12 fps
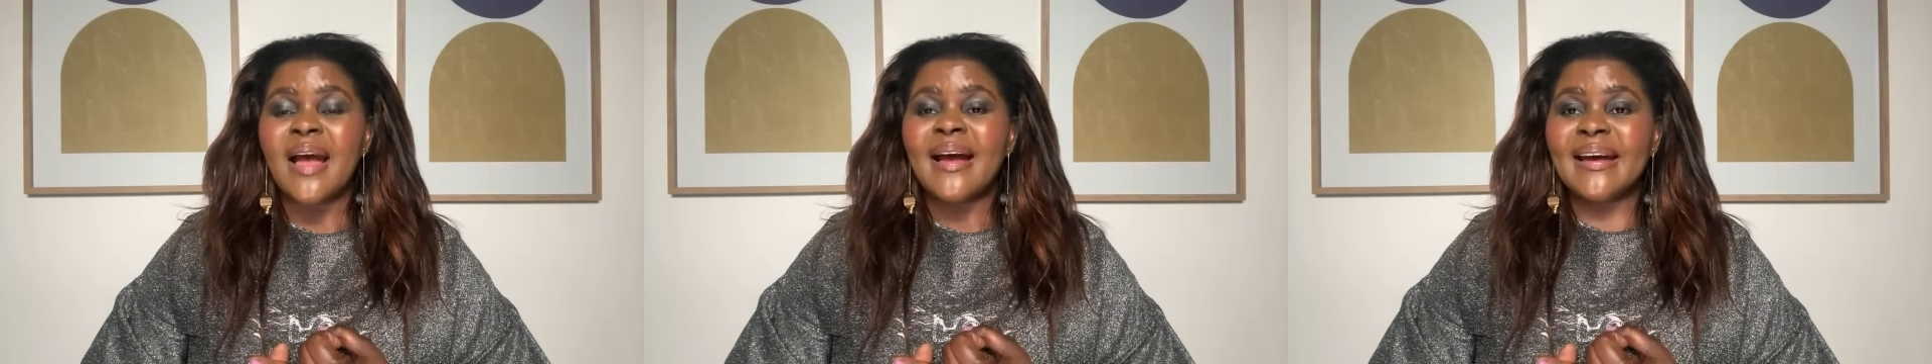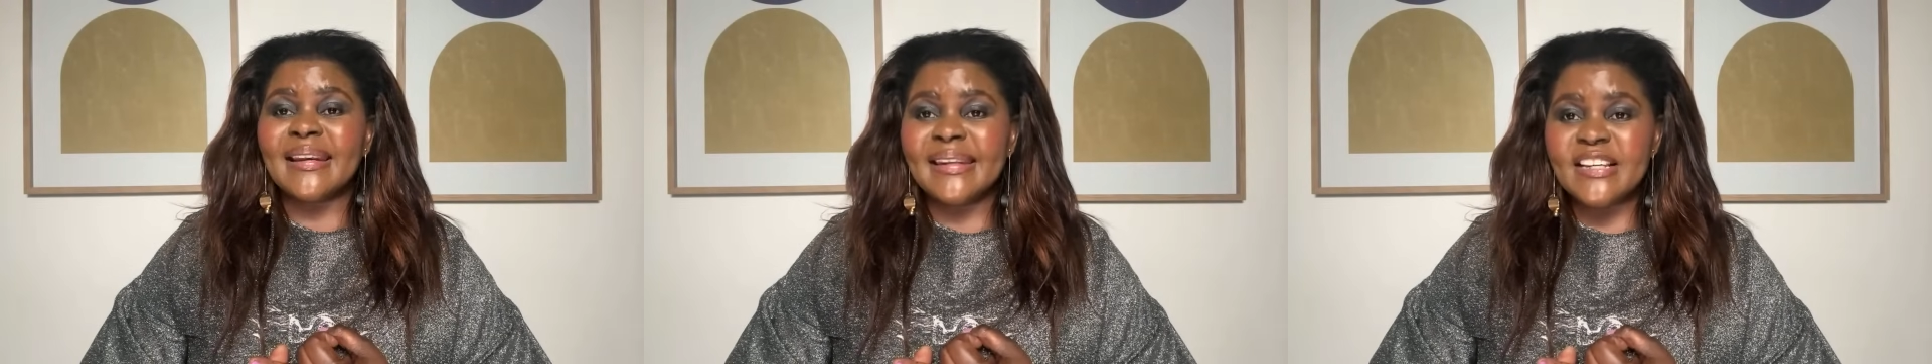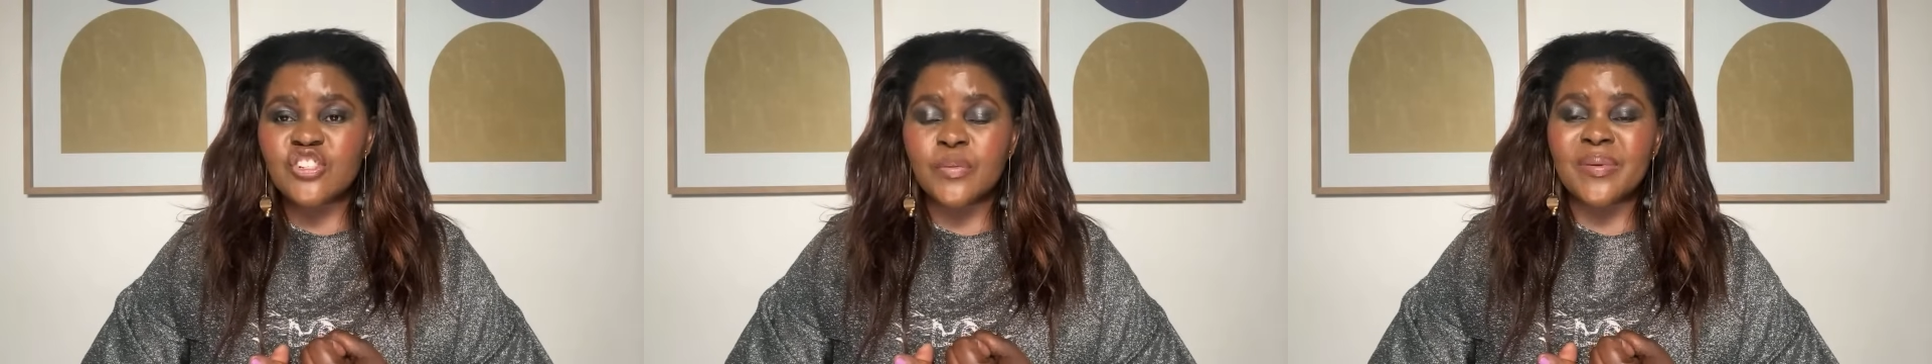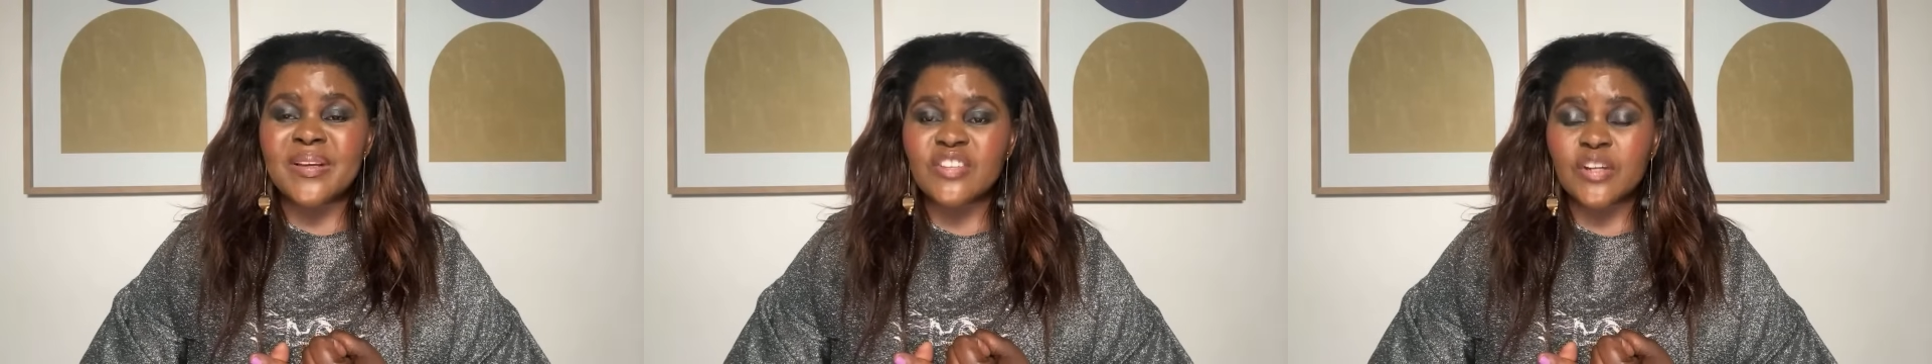unleashed
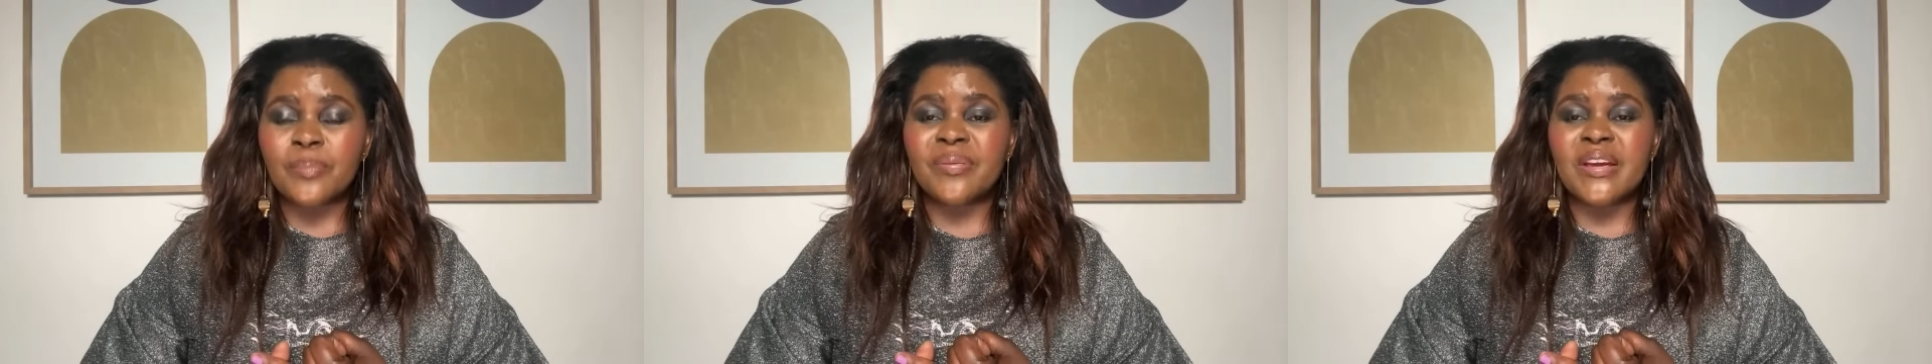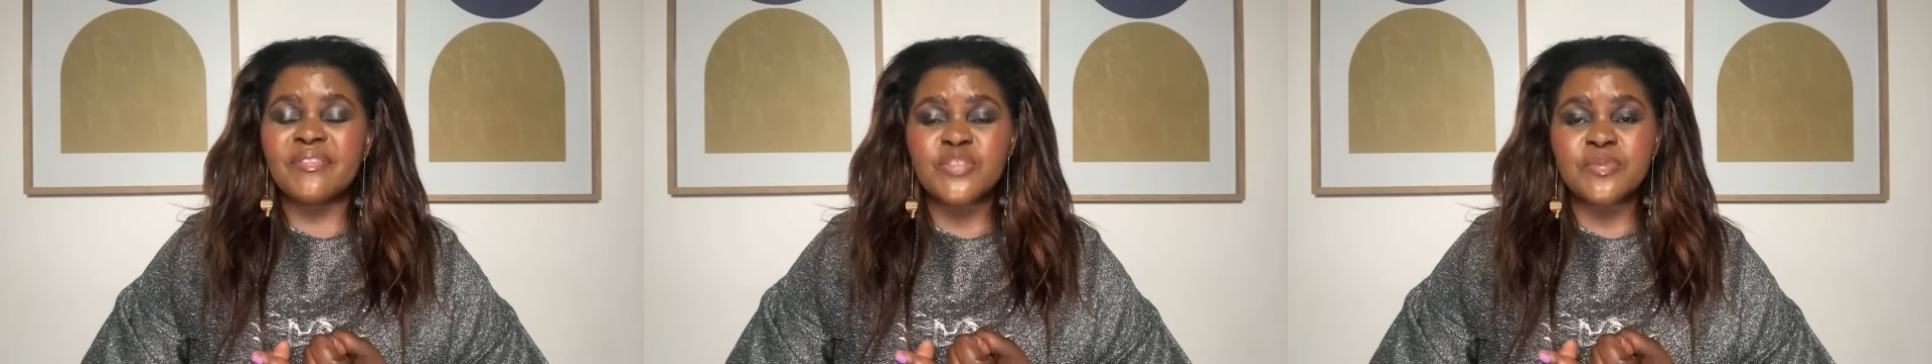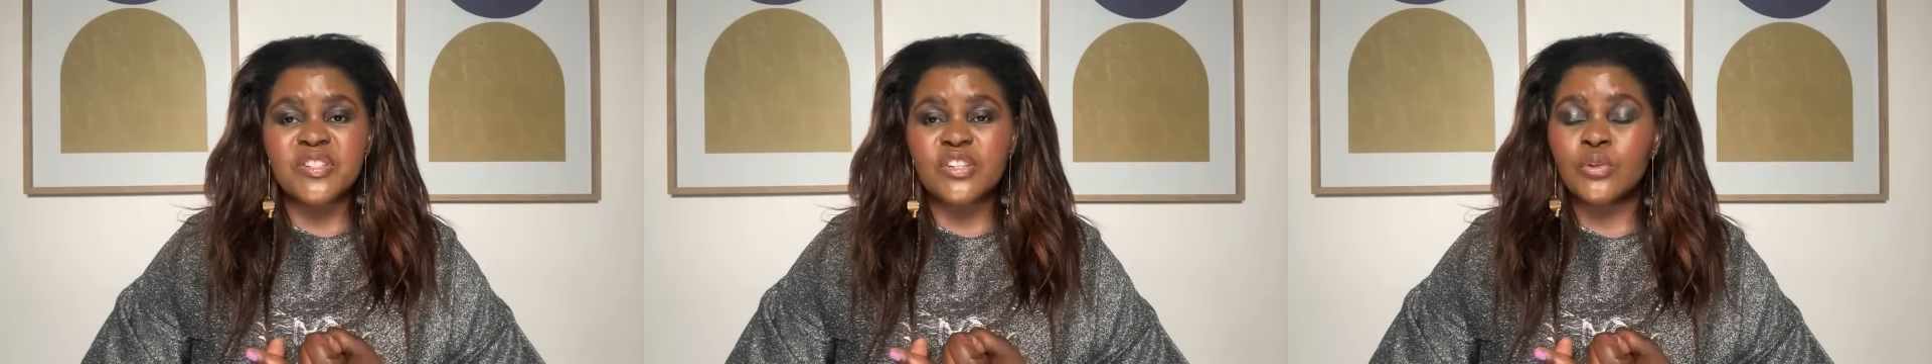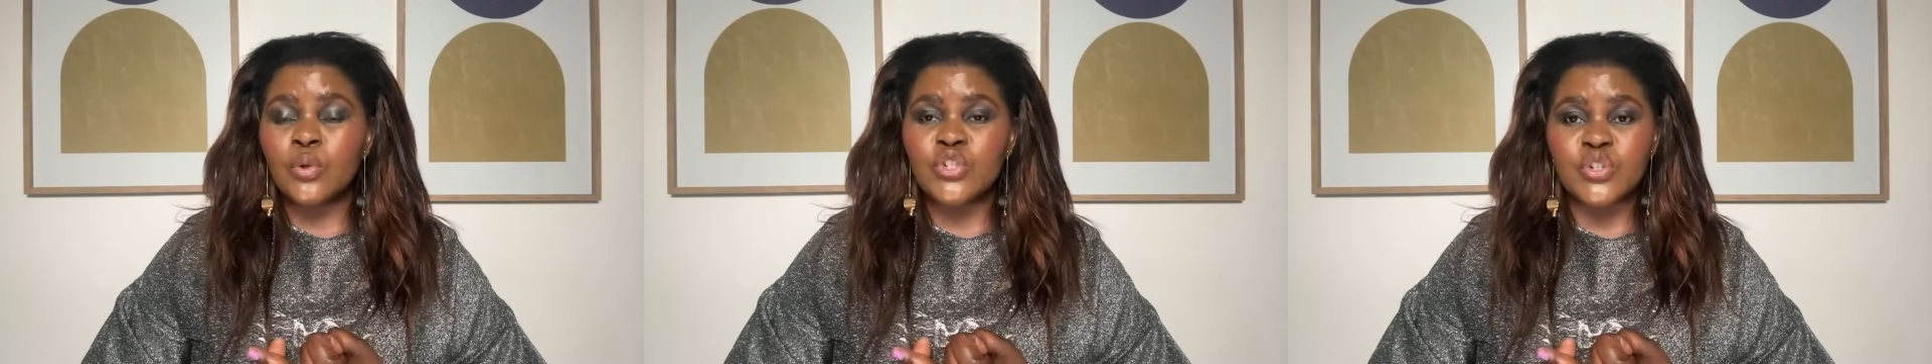by ZANU-PF,
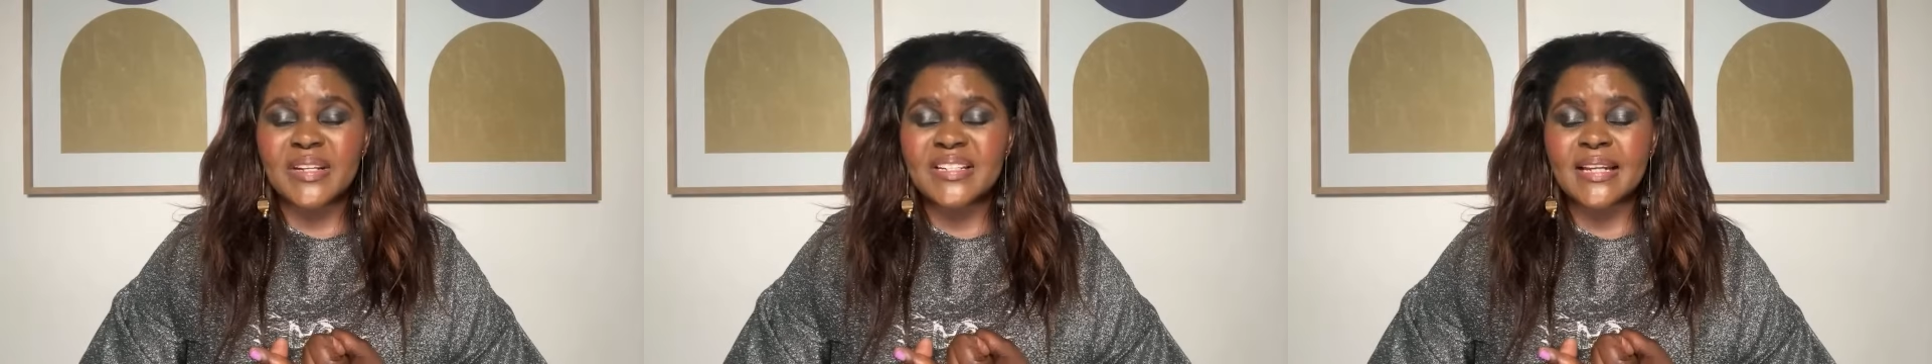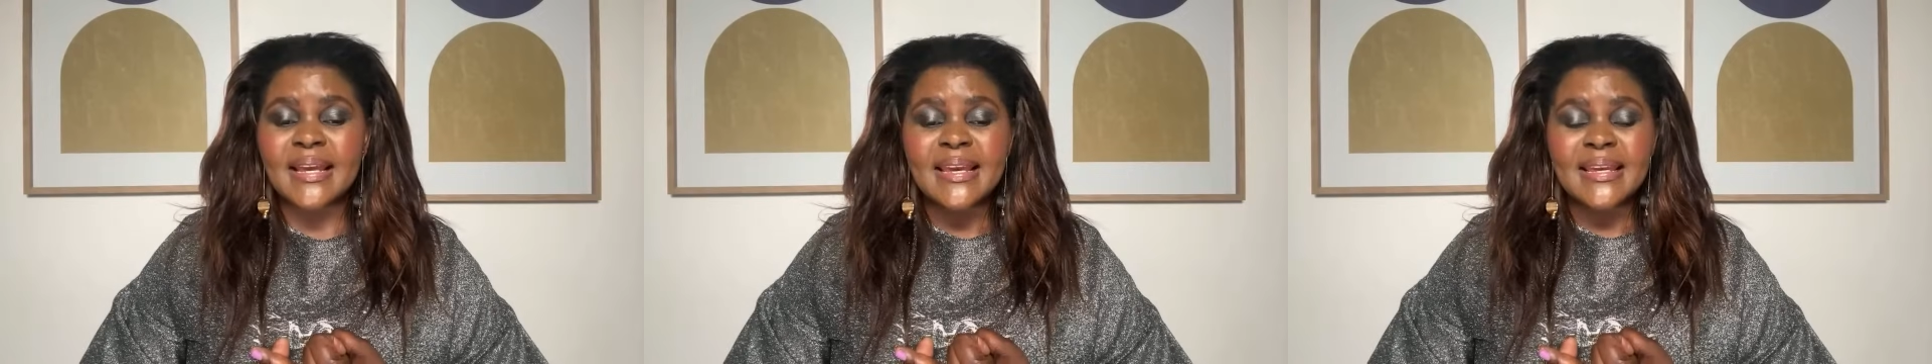especially on Twitter.